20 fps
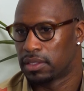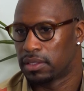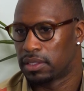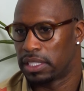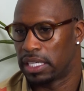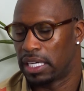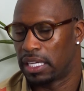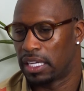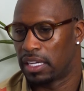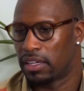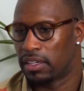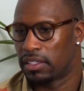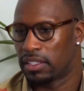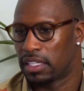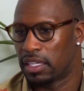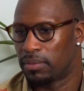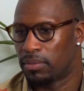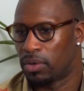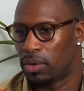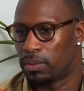Yeah,
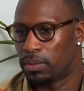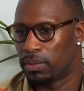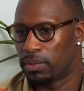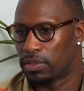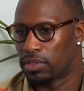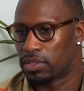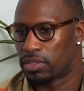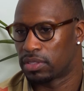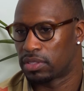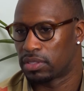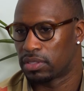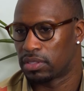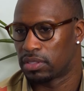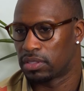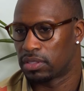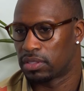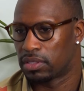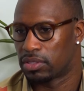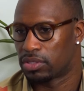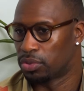that moment was
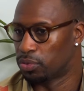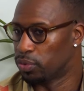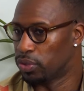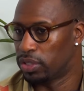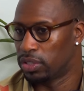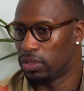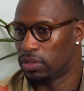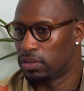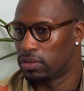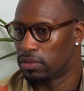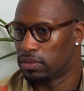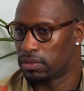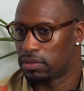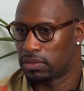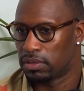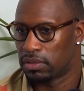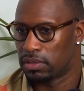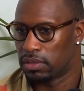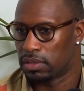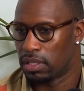surreal,
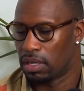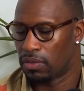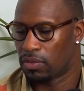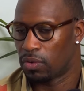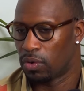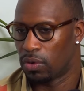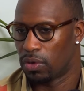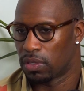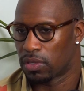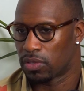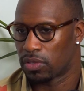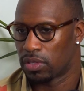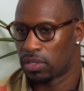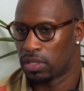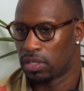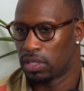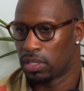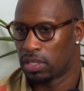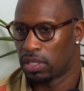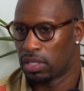of course.
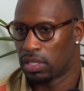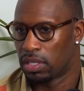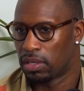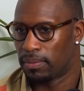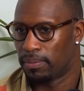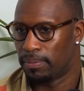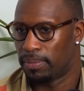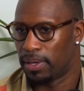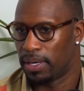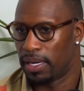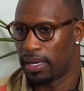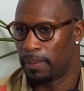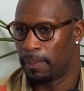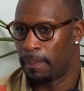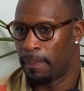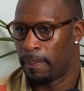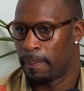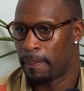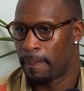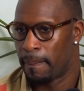
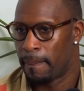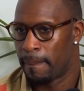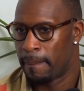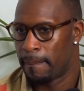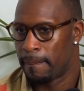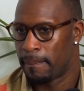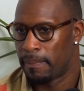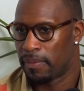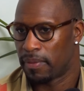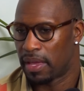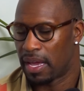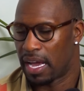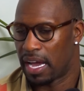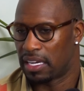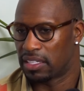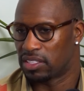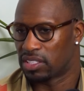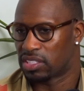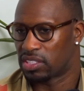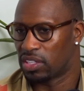But
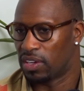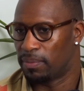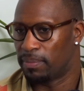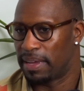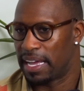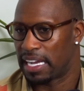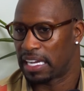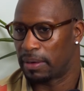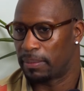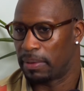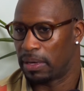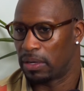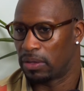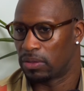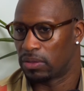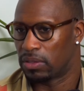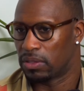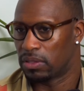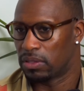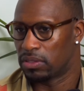I just thought back
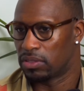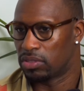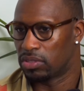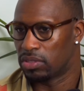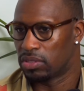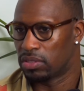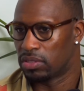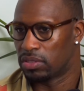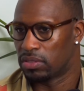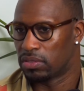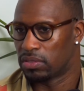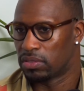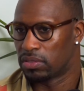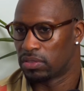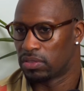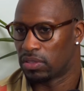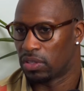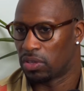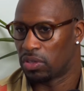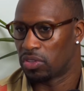about
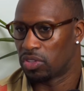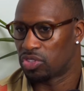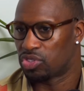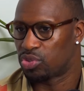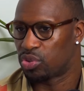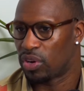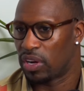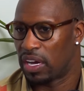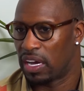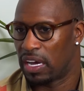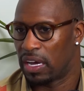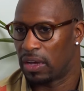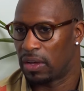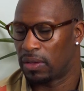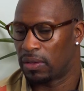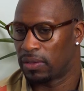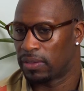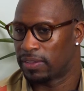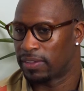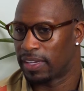all the
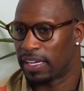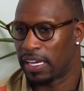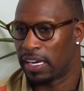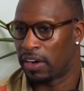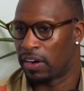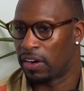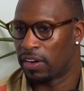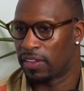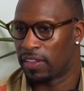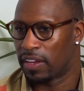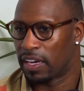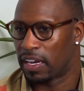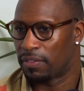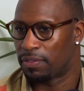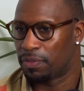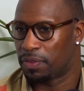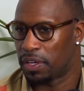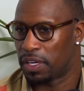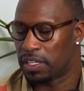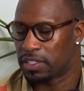trial and error that I
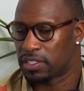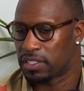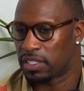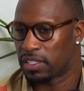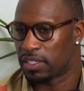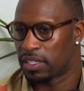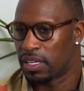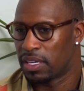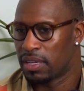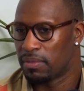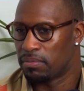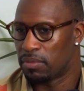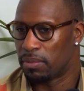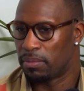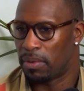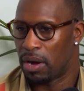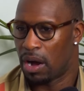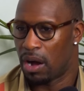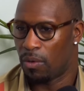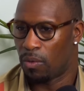faced and my
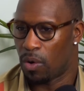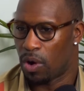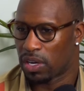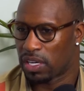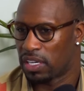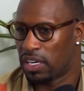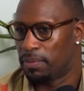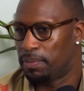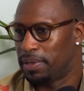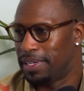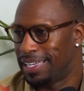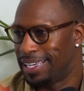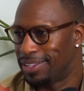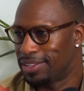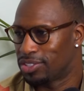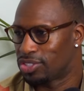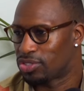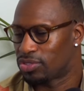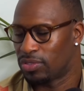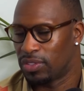mom walking up and down
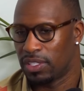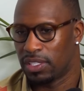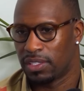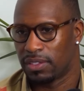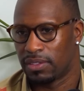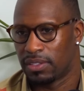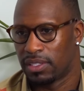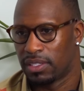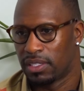the street.